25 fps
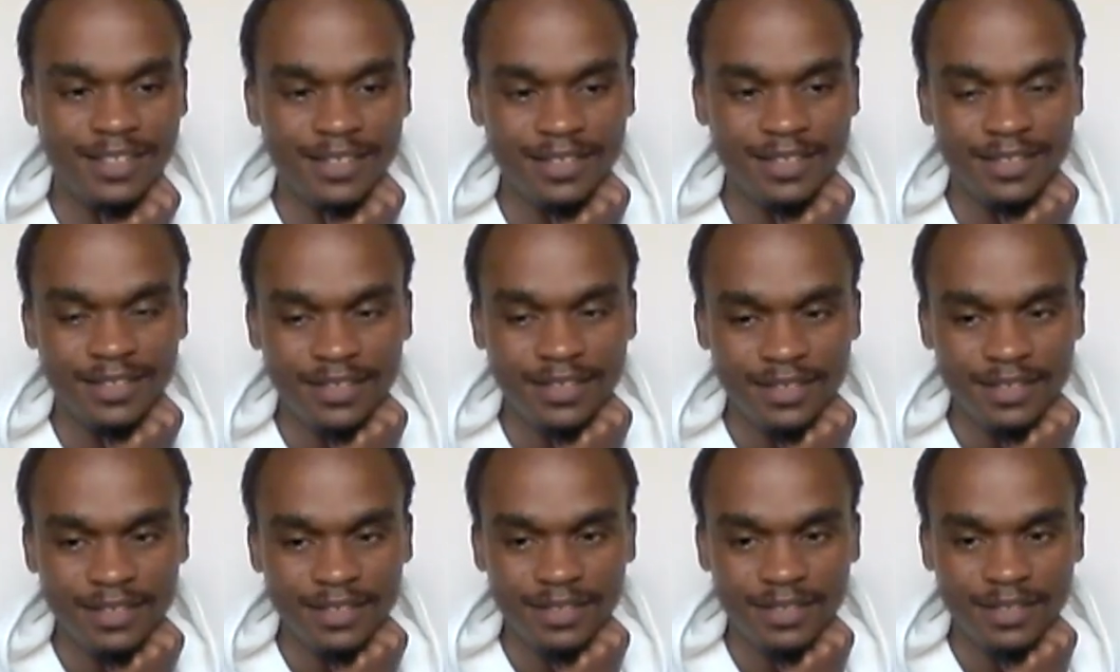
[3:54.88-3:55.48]

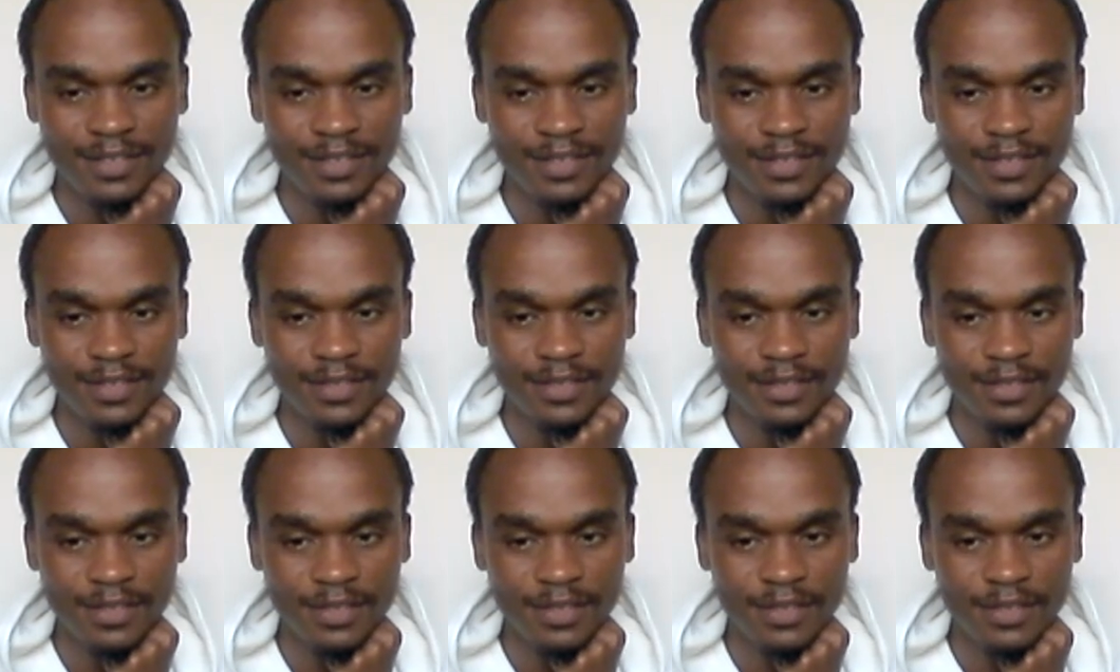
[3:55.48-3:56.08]

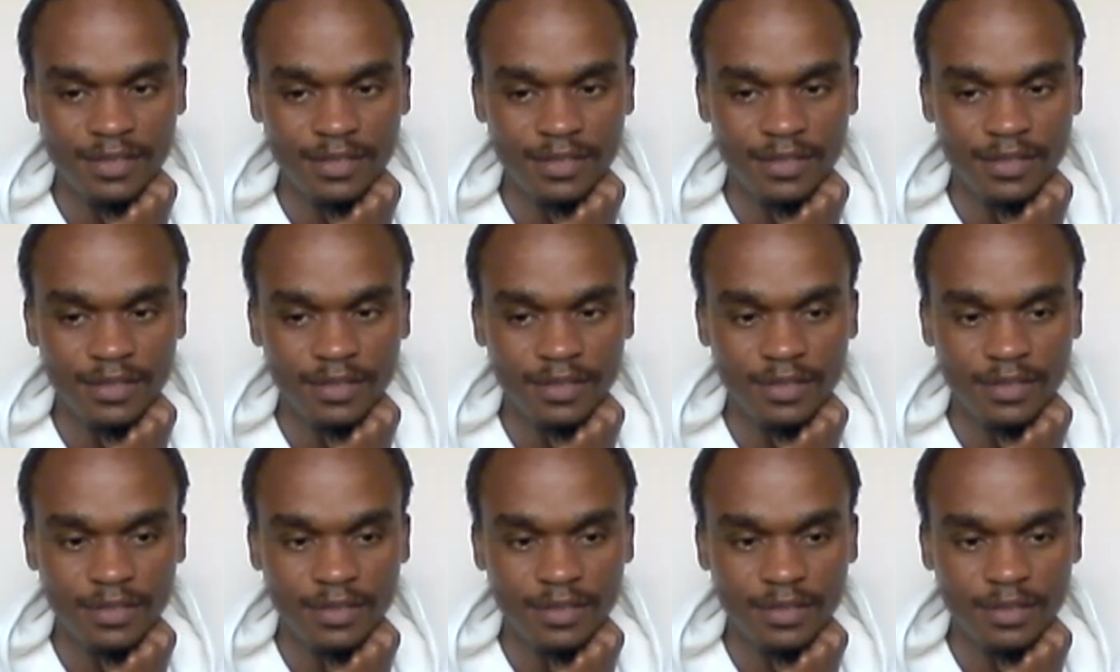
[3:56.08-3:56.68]

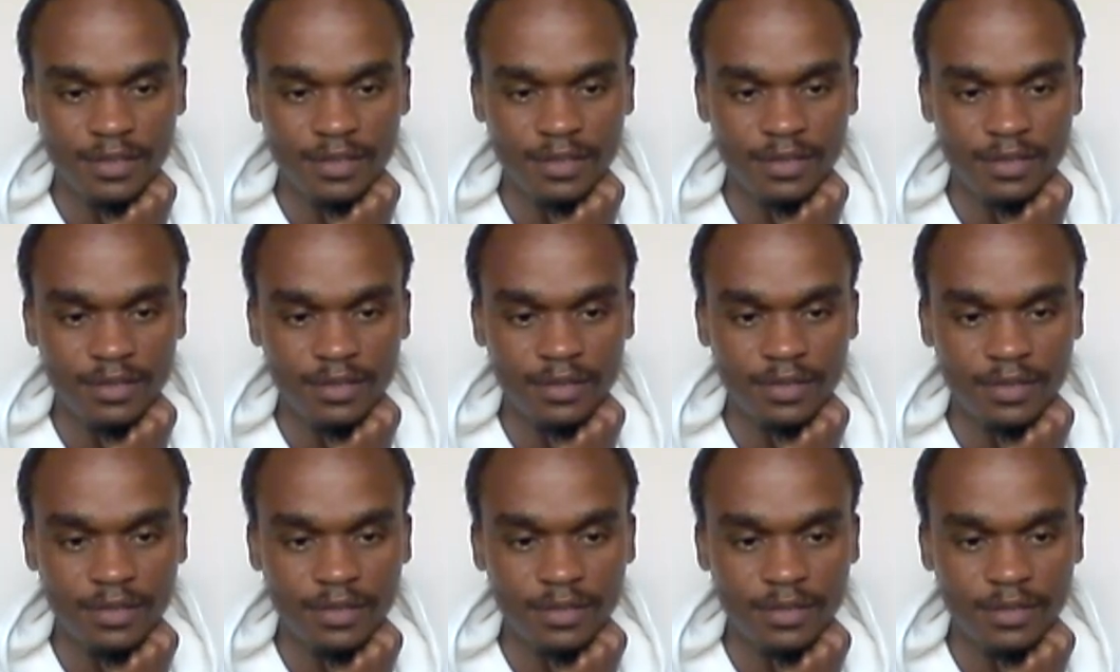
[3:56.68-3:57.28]

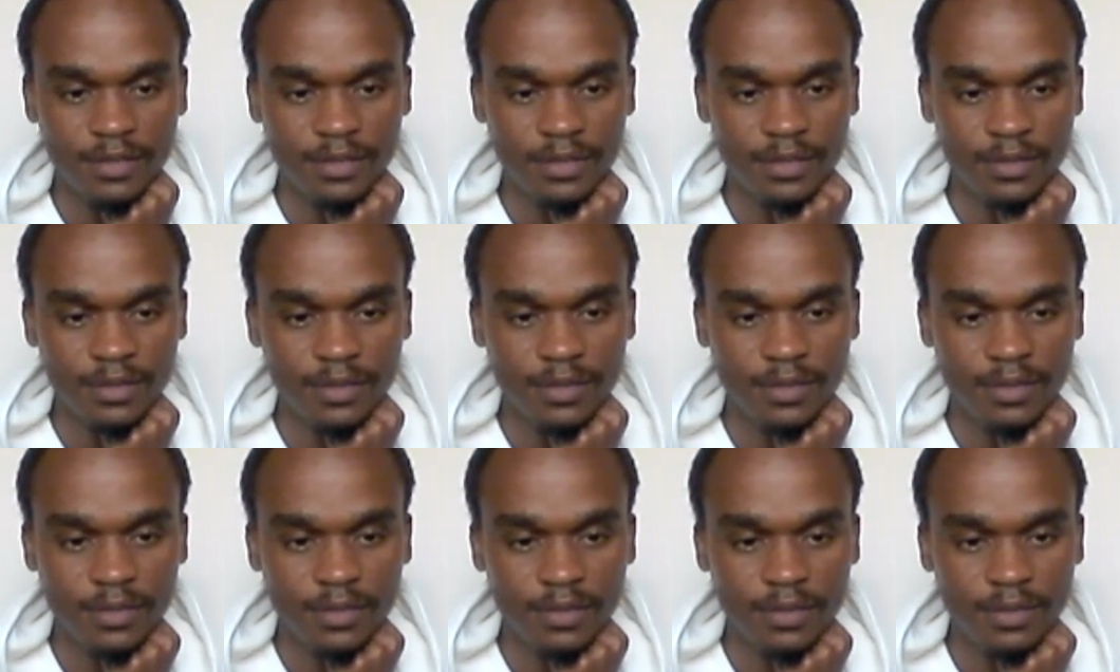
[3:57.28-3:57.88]

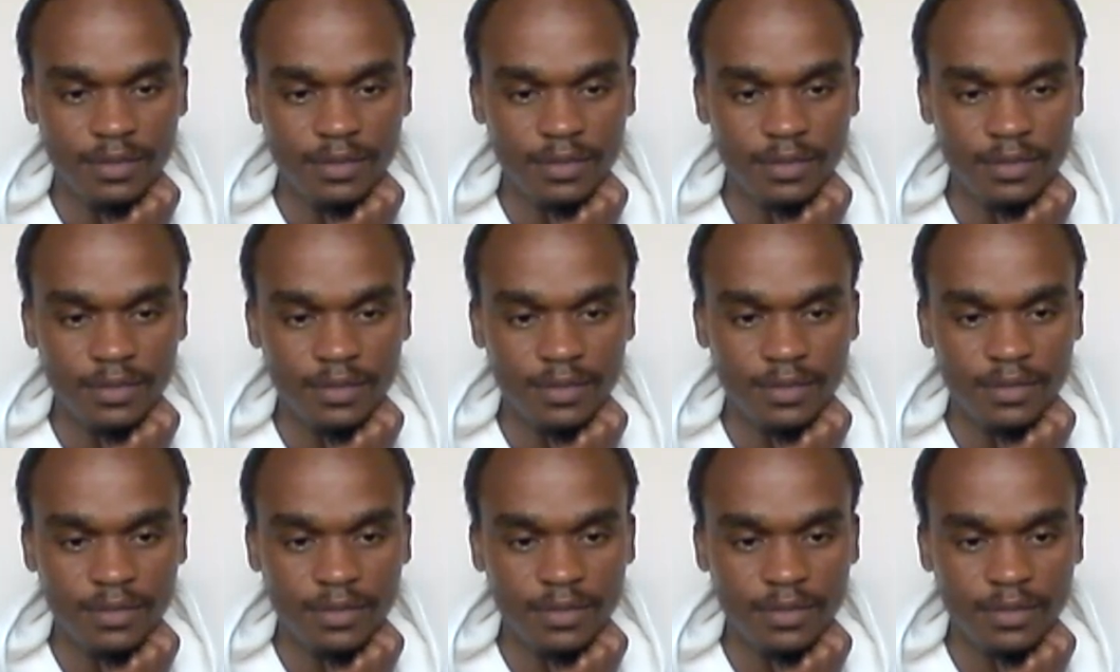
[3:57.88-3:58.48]

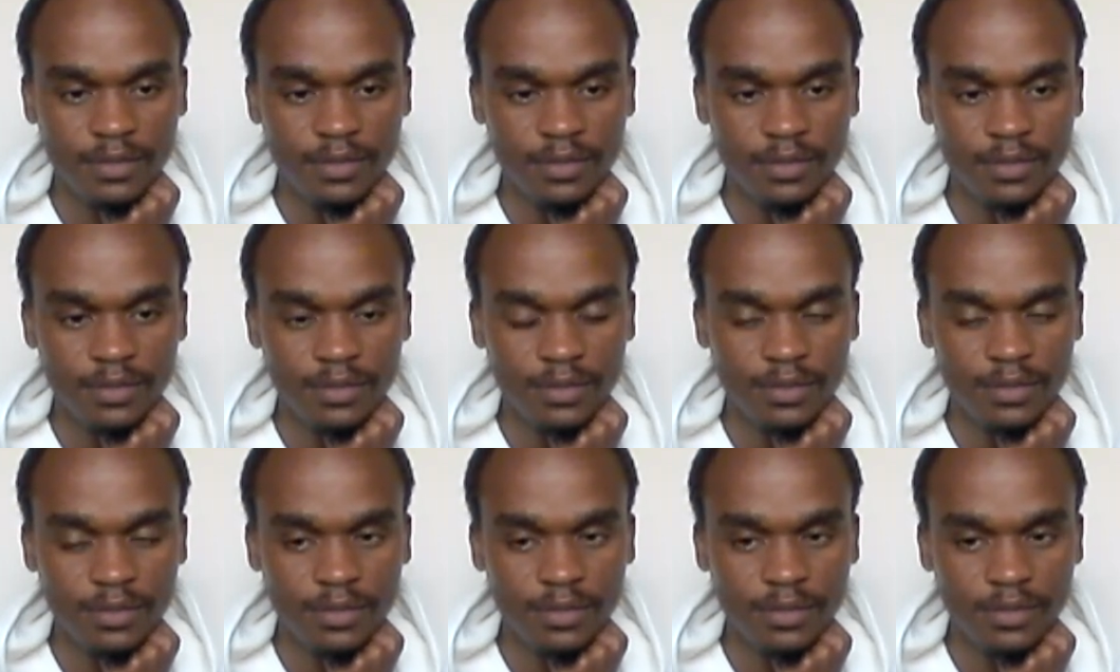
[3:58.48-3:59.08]

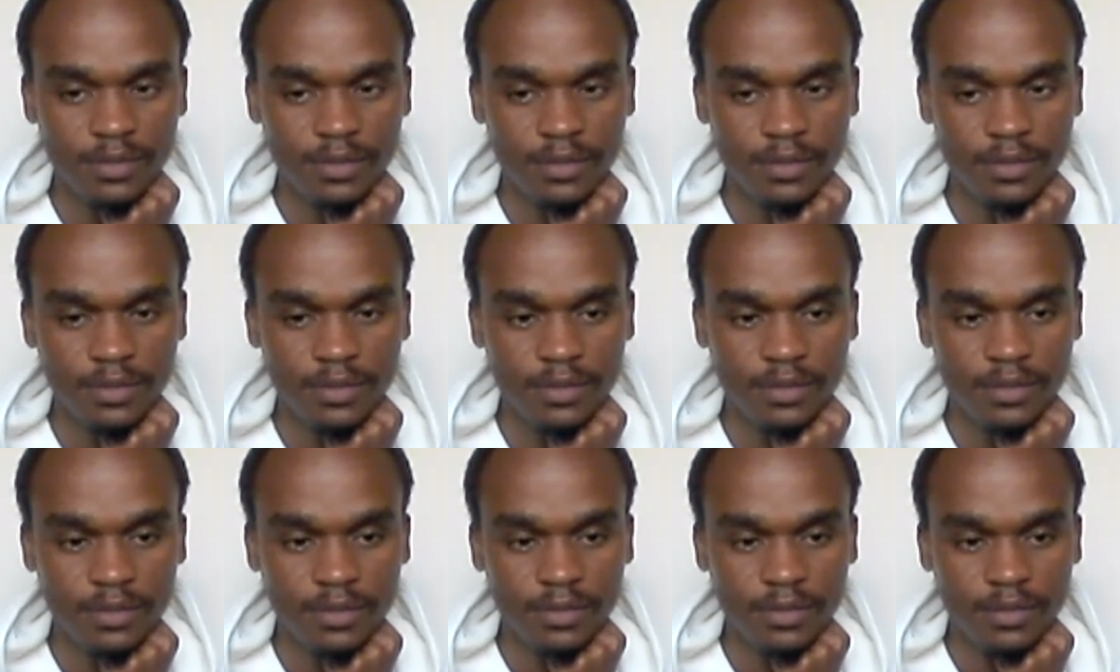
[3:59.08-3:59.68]

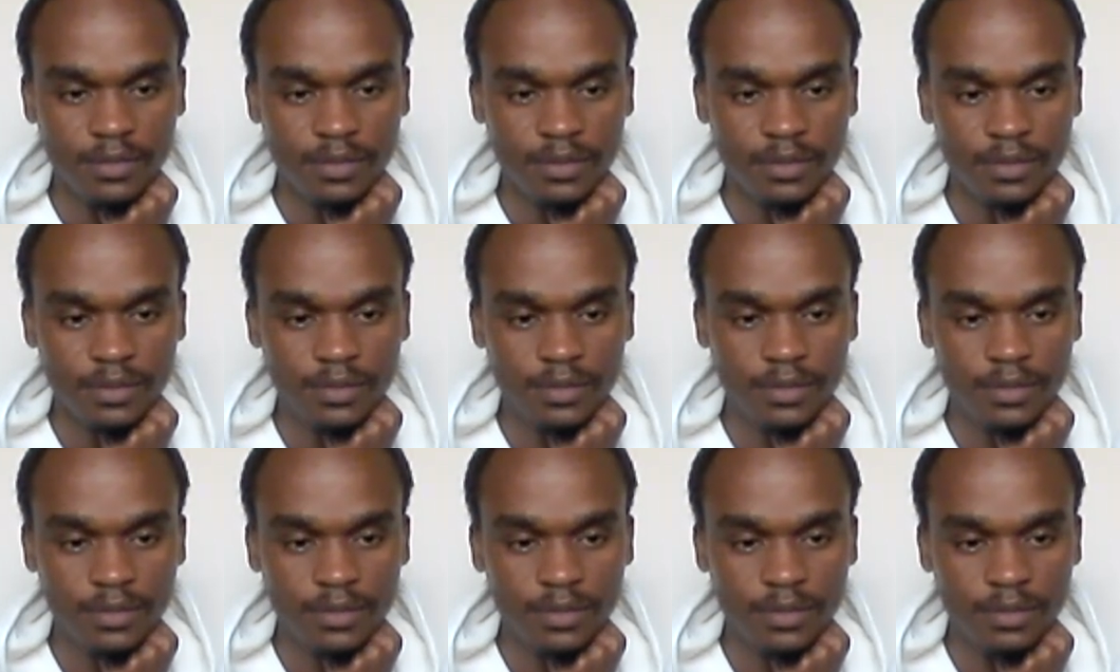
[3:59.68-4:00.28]

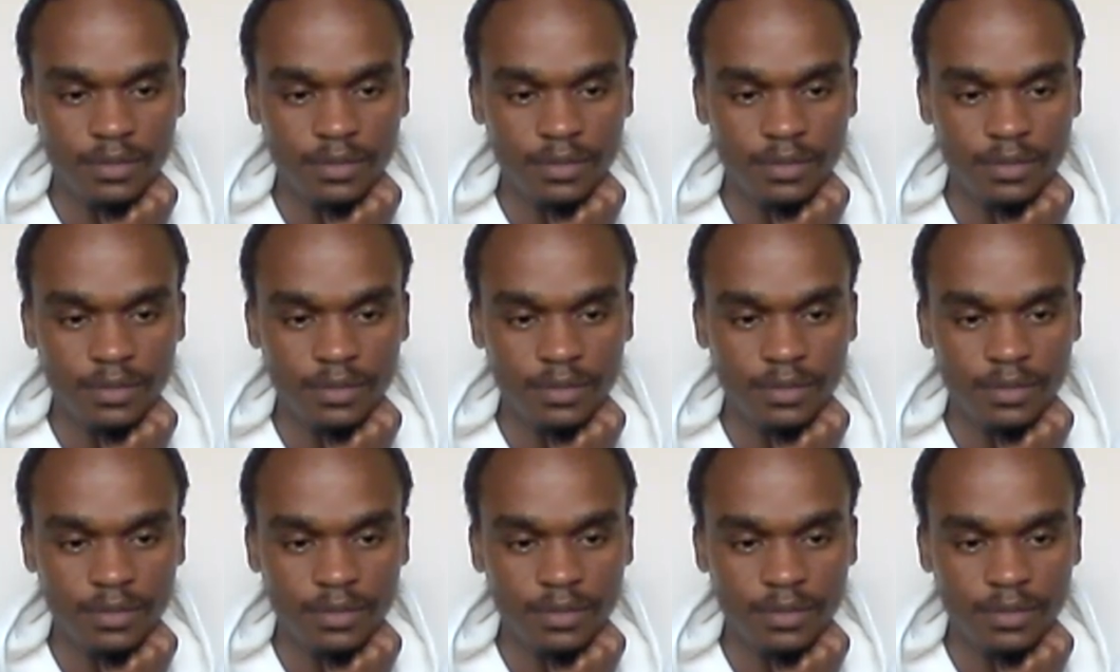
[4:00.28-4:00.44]
[no speech]